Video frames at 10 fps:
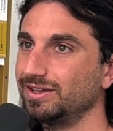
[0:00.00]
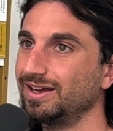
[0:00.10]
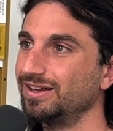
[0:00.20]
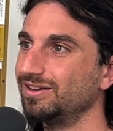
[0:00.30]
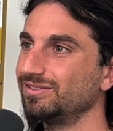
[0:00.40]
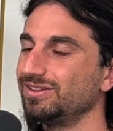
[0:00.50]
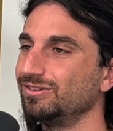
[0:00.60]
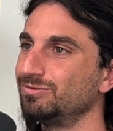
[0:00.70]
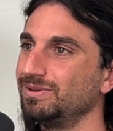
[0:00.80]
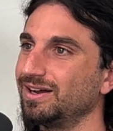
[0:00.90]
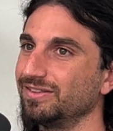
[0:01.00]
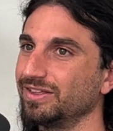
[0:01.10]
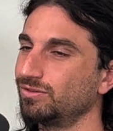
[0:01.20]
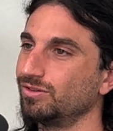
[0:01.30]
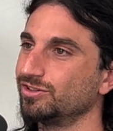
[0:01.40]
Yeah, it was behind
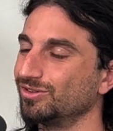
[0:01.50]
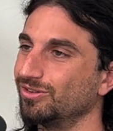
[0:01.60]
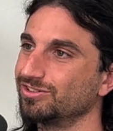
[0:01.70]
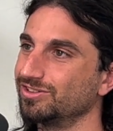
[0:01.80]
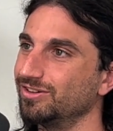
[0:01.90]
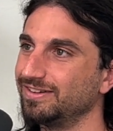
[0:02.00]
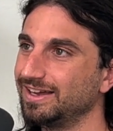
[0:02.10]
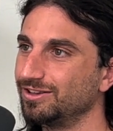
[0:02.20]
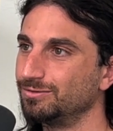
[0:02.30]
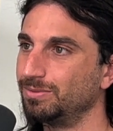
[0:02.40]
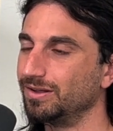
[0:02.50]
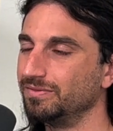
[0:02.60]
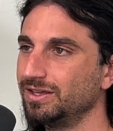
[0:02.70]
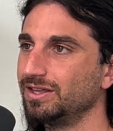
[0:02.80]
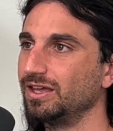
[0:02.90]
like closed doors and no fans,
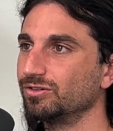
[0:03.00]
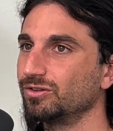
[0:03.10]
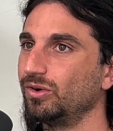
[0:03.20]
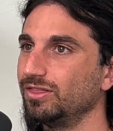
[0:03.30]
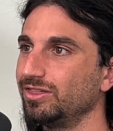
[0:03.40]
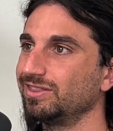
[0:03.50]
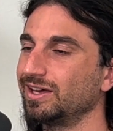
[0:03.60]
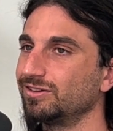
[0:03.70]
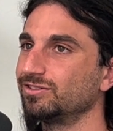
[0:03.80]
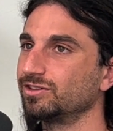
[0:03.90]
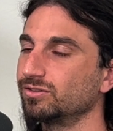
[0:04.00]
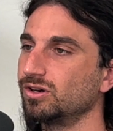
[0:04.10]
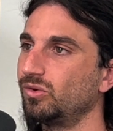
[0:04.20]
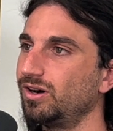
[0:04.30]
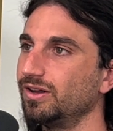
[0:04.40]
but it was the one thing that could still
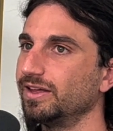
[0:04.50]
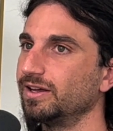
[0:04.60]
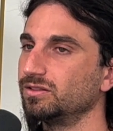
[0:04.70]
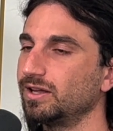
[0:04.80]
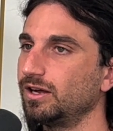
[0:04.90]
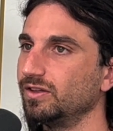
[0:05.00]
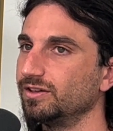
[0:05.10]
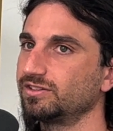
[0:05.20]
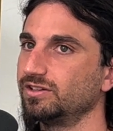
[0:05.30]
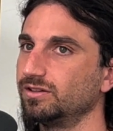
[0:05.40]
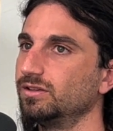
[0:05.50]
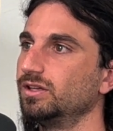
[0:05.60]
go on that allowed us to